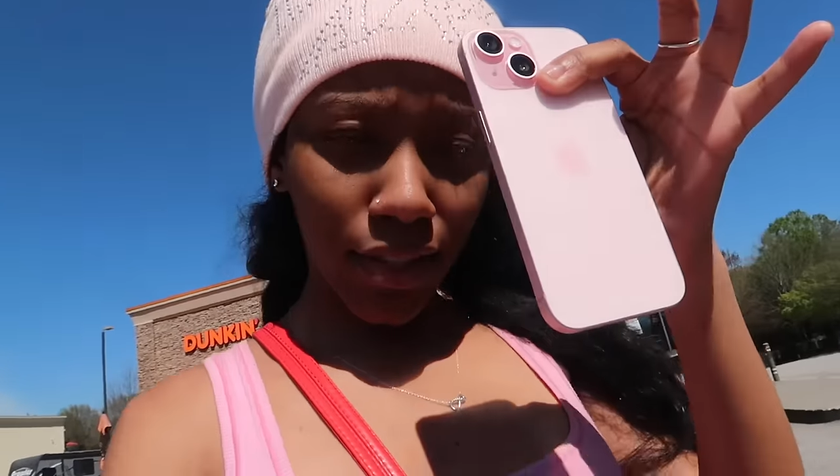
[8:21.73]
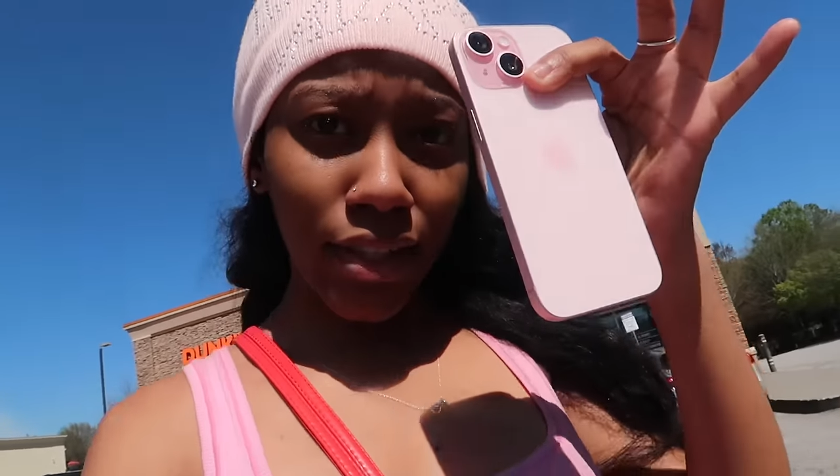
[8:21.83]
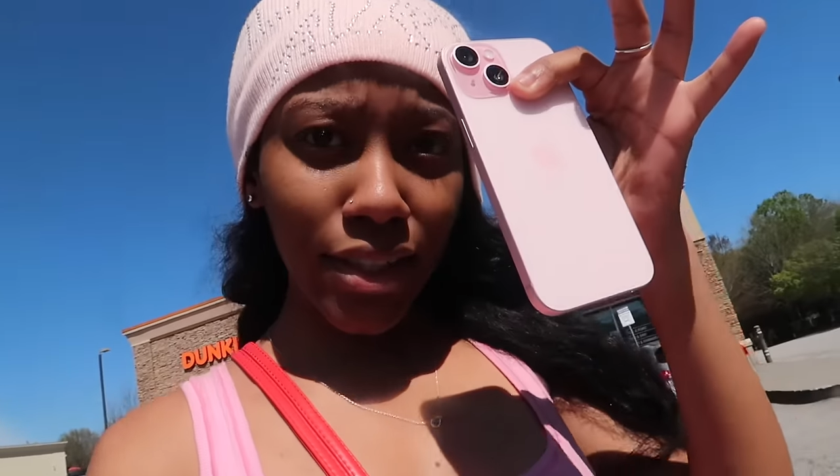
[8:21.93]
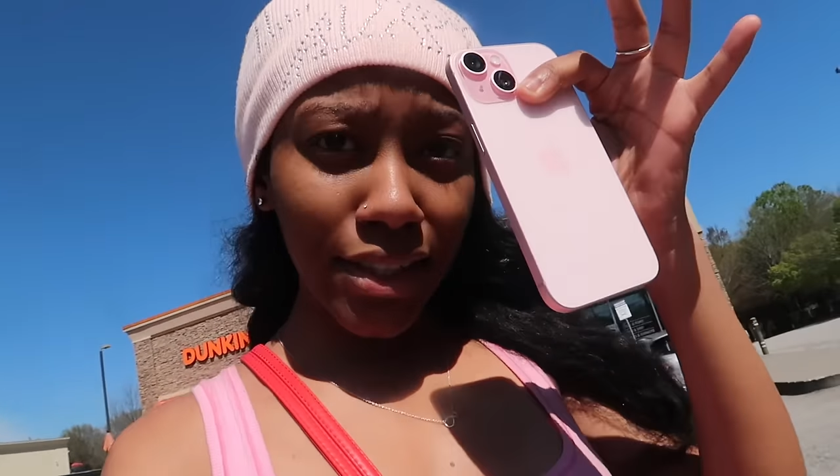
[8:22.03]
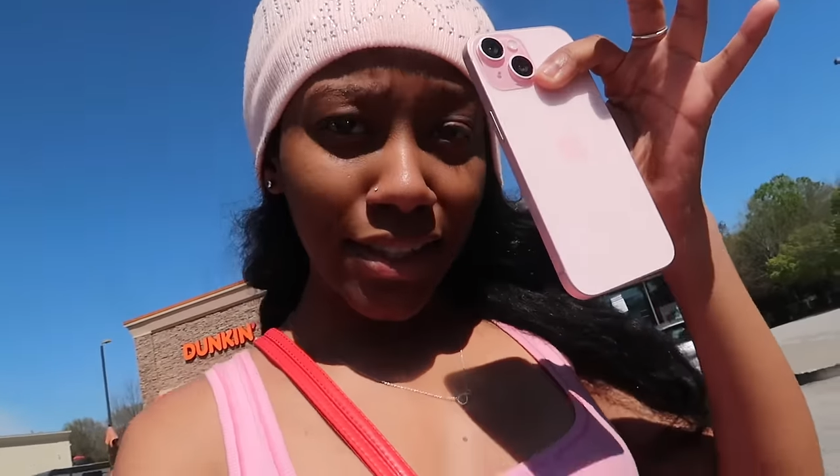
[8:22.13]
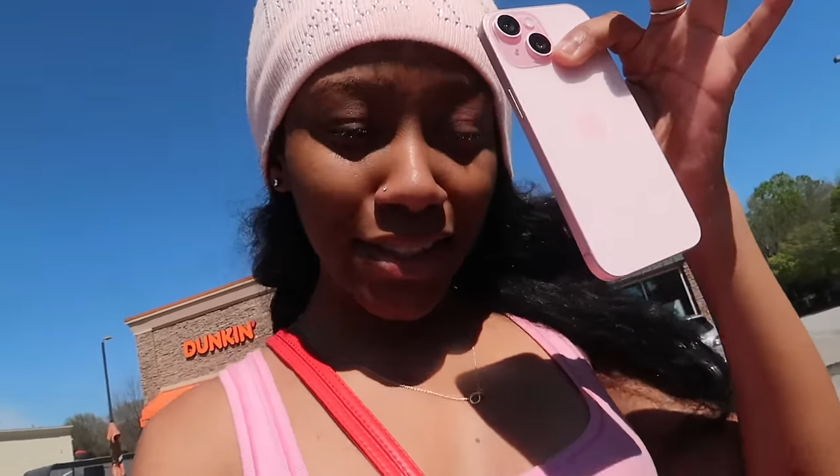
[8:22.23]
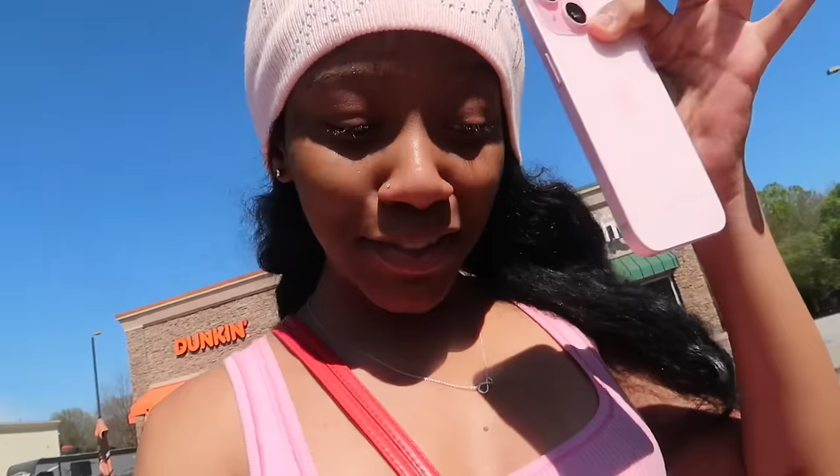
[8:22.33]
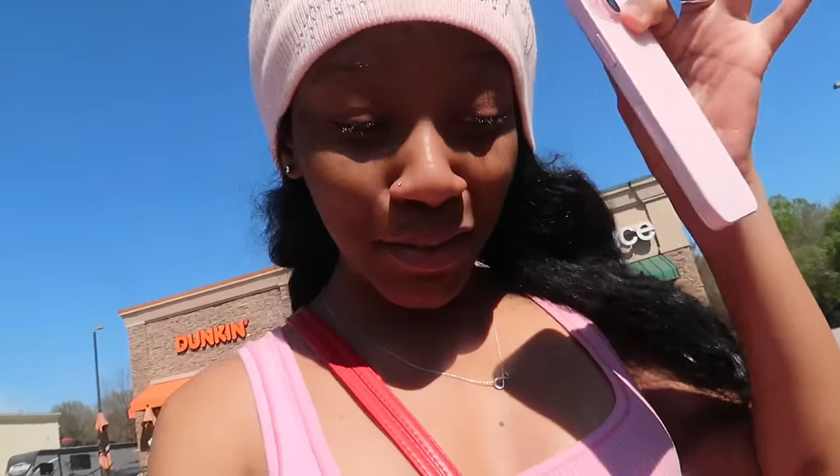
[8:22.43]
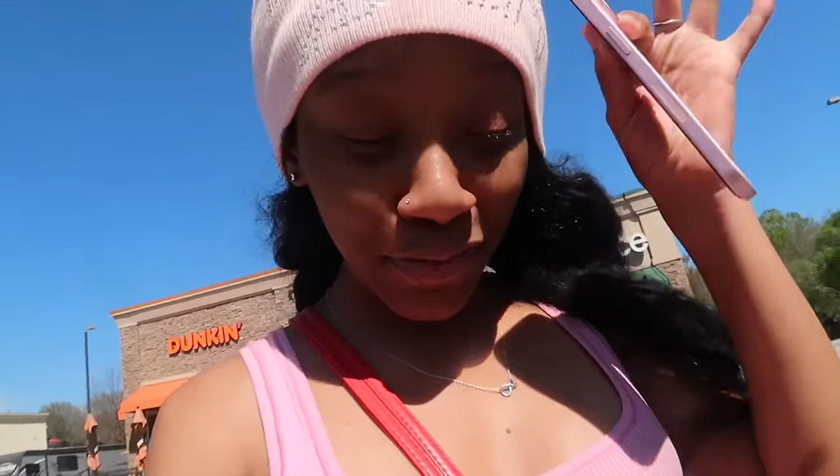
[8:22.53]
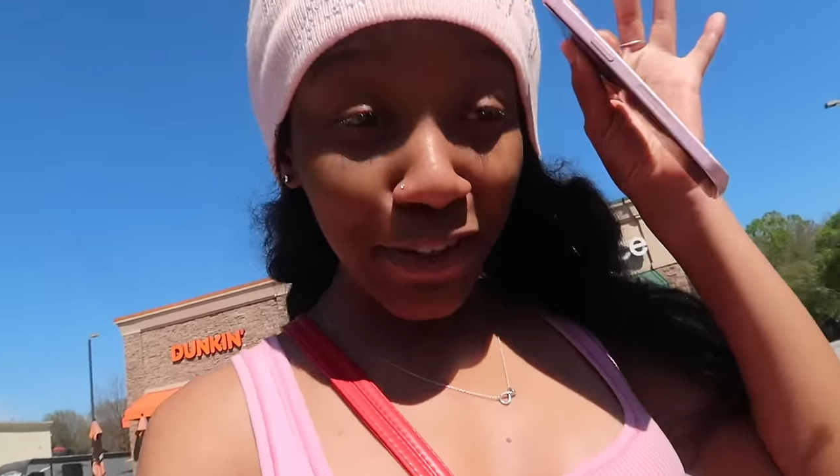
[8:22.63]
Yeah,
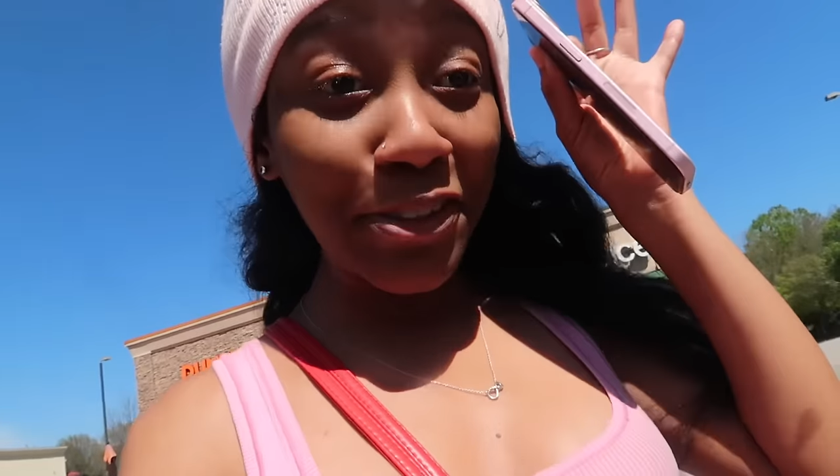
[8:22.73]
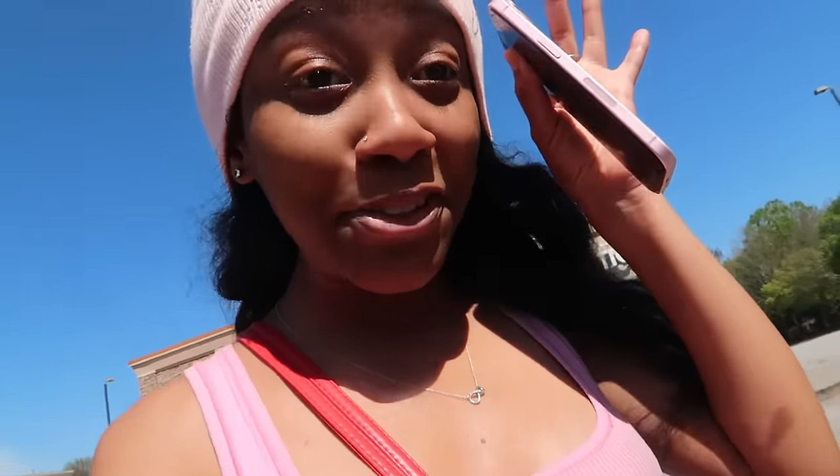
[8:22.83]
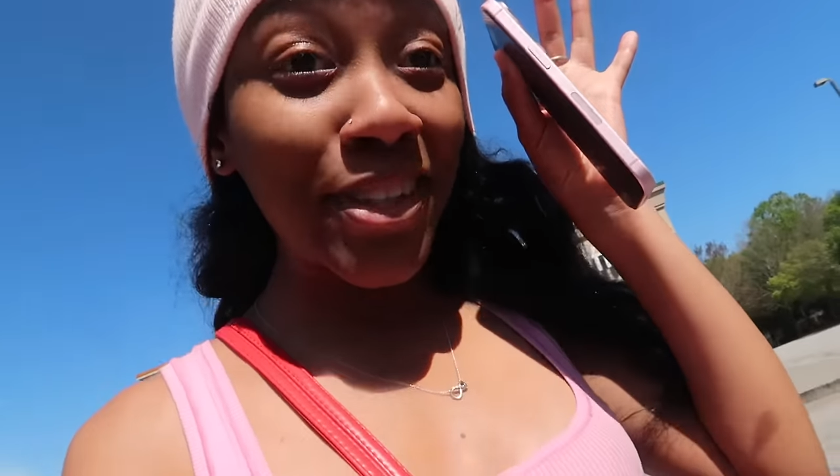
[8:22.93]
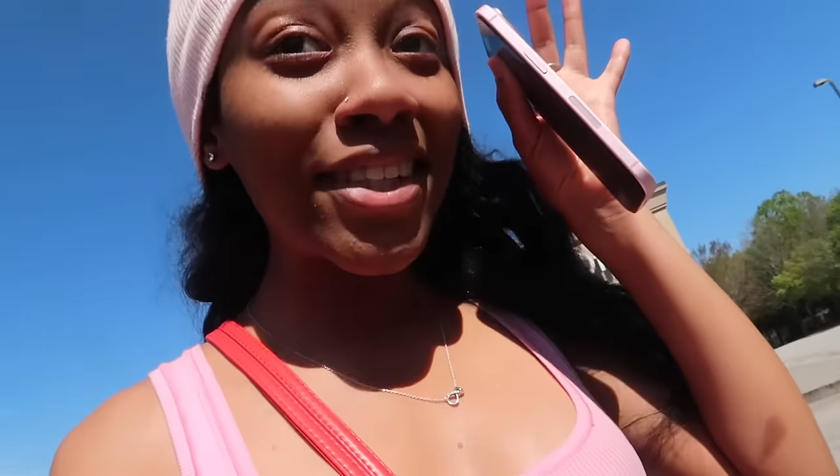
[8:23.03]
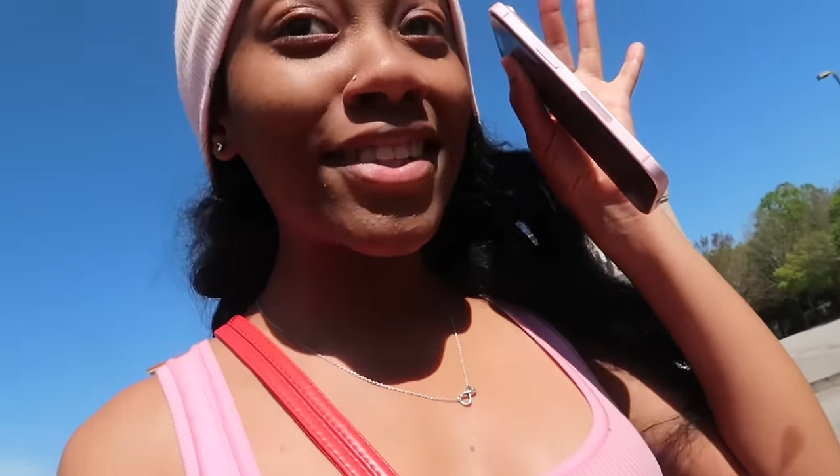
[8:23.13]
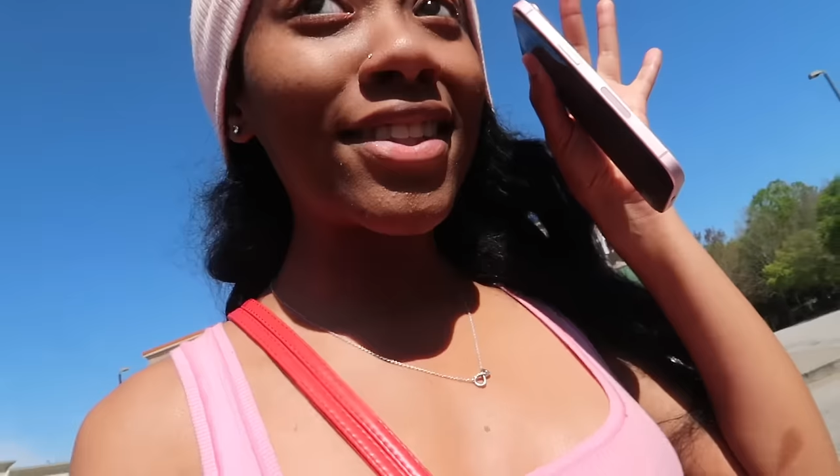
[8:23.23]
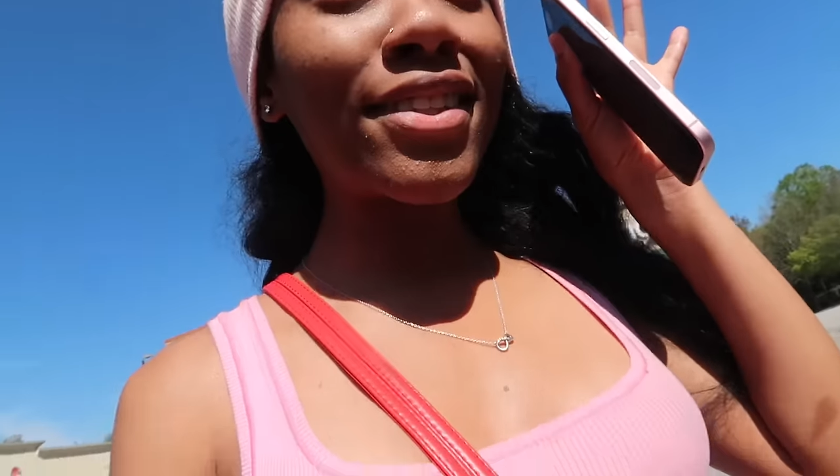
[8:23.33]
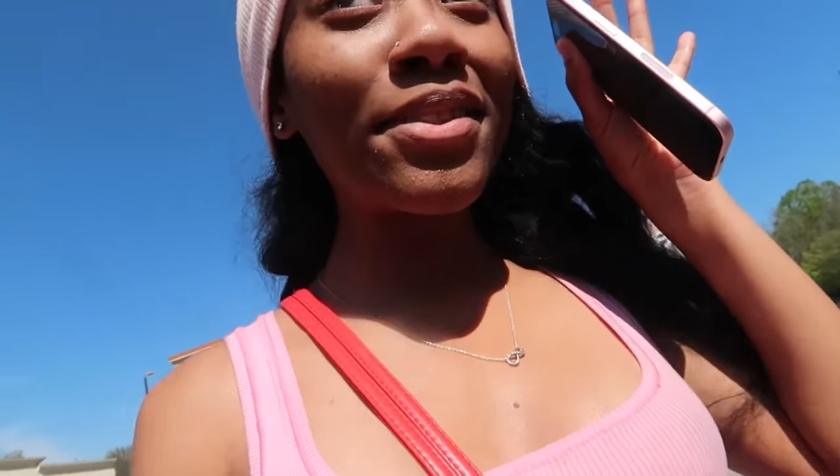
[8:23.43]
new phone, who this?